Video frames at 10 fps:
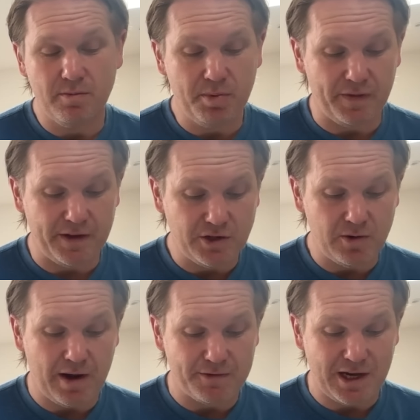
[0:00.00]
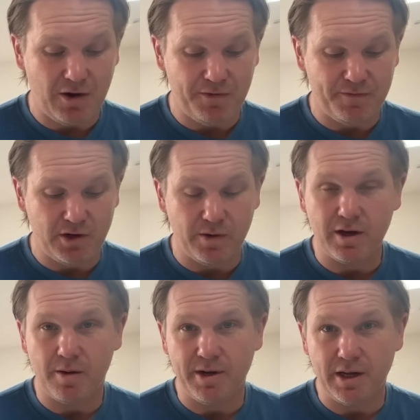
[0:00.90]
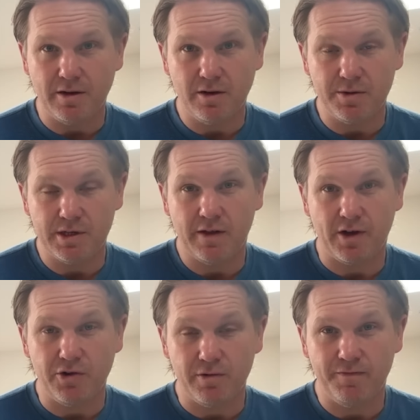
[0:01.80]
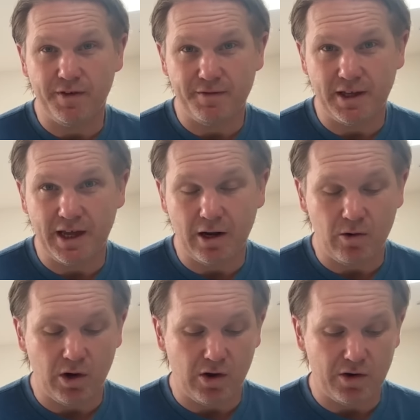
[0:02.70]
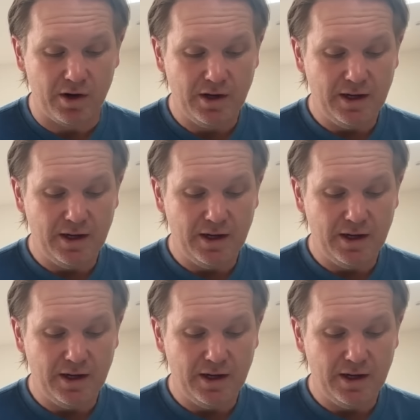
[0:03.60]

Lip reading: But they do have Taufa Fanua coming in, who's another 150 kilo lock.